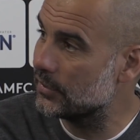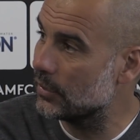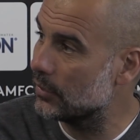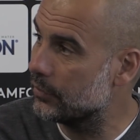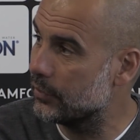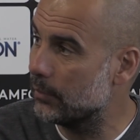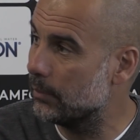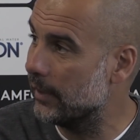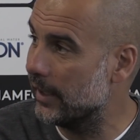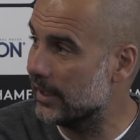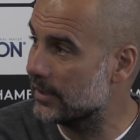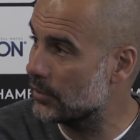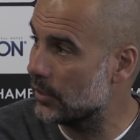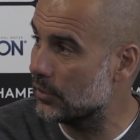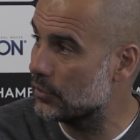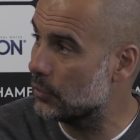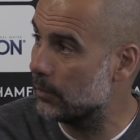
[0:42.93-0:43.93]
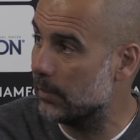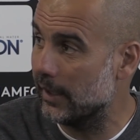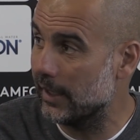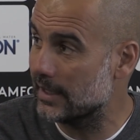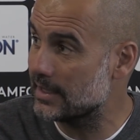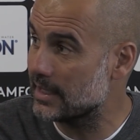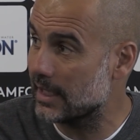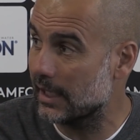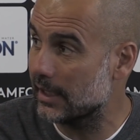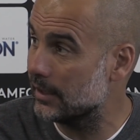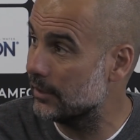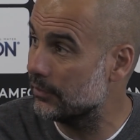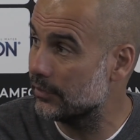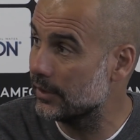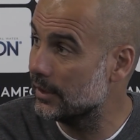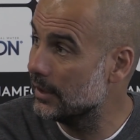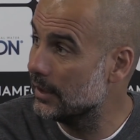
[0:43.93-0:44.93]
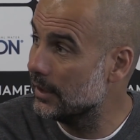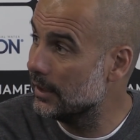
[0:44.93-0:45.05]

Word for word: So few players going to play against Cardiff.